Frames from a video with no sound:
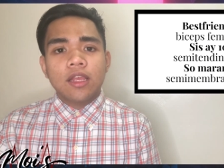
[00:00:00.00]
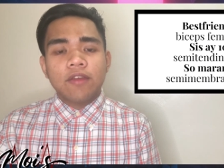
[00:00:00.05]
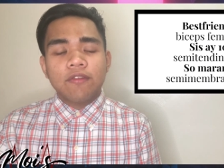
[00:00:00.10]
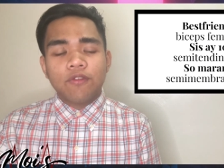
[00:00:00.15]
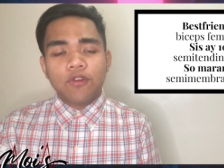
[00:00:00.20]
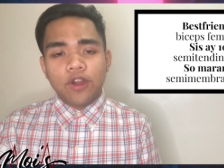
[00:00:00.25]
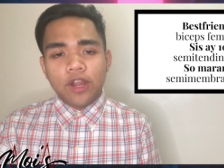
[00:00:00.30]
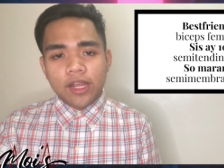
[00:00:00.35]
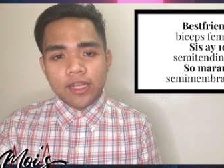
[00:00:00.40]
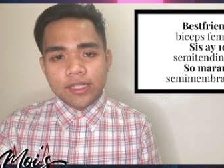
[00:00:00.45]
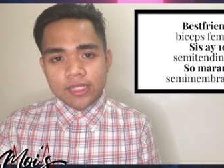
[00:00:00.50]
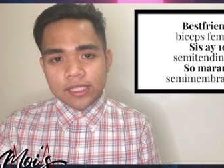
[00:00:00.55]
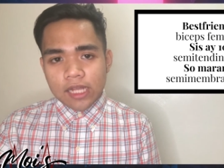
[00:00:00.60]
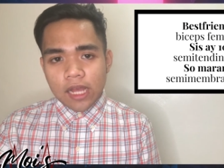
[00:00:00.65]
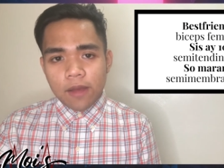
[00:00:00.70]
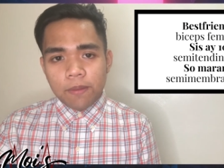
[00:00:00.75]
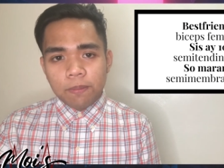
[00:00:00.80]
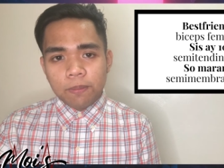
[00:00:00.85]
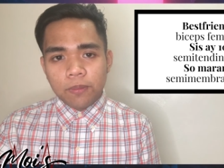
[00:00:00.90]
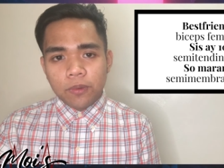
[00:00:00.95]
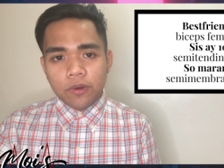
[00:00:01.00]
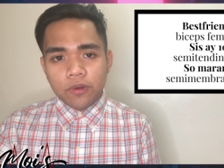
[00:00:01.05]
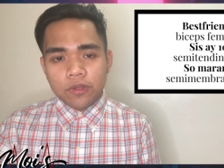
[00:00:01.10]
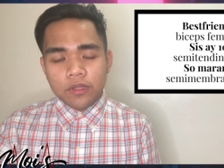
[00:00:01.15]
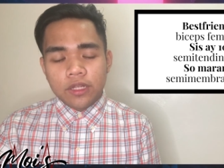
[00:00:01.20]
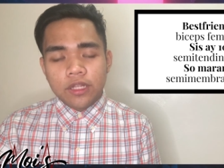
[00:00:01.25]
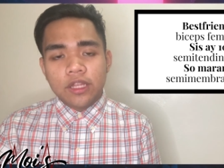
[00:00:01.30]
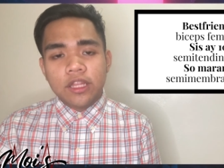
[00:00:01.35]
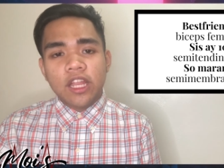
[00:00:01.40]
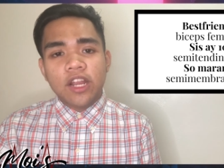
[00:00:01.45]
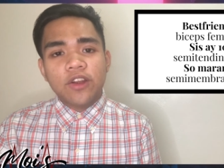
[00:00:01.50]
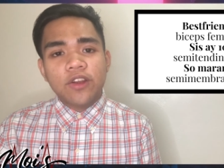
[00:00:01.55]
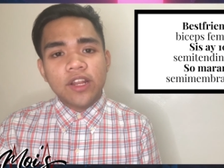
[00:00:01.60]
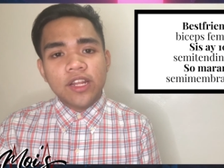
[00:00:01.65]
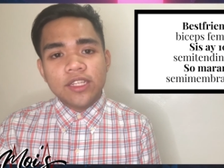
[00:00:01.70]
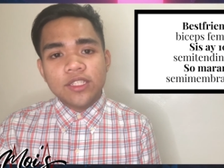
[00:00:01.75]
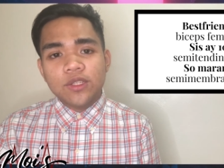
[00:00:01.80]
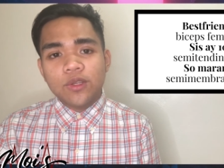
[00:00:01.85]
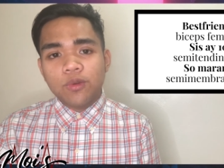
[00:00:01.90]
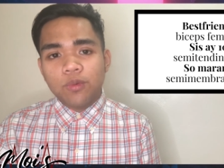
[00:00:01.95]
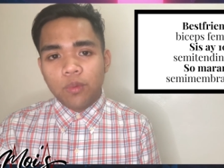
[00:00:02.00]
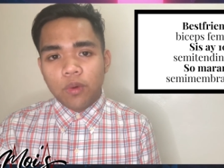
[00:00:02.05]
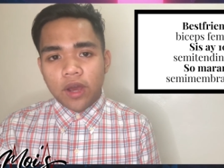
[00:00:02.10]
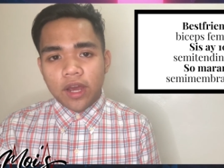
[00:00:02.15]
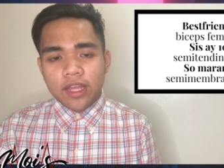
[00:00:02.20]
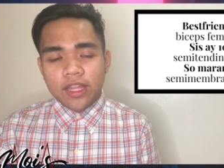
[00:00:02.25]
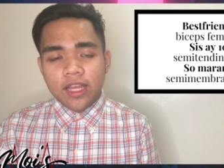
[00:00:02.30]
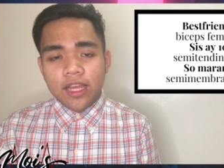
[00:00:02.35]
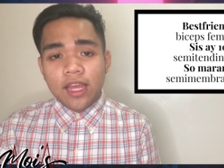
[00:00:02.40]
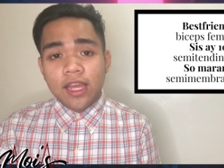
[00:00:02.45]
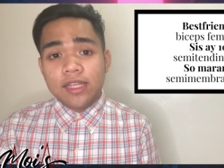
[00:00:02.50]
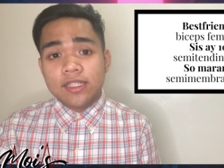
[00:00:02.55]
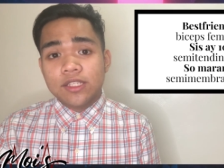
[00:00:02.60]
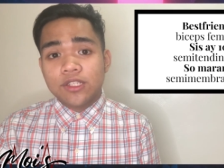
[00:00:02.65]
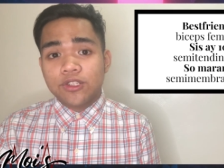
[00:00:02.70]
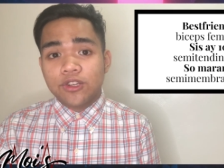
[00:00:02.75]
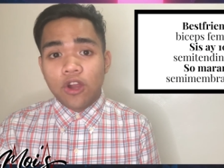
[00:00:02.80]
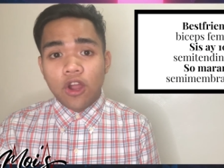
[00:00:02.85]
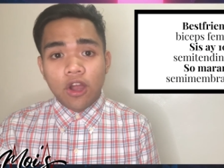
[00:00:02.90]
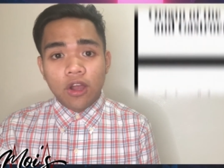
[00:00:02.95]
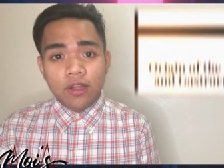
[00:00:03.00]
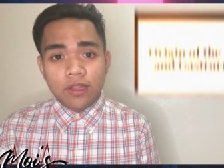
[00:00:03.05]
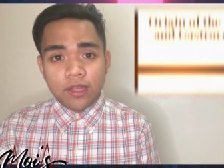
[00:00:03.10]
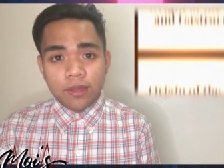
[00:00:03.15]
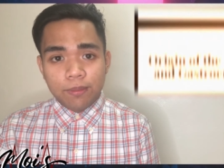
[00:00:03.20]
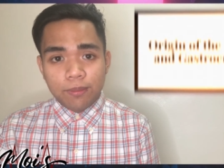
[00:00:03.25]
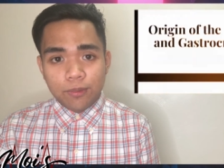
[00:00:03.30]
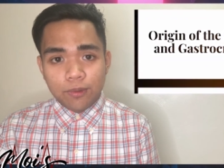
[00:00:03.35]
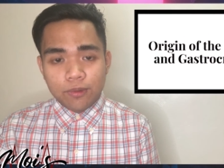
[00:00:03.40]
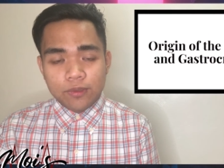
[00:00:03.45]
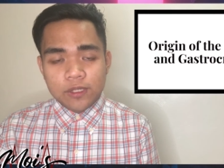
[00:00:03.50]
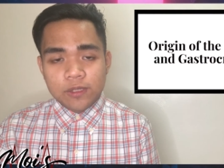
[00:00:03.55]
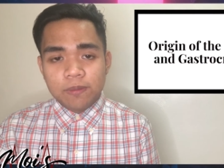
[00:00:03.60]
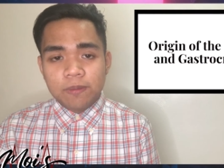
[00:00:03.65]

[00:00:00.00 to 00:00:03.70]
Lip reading: For example, the reason why the gastrocnemius,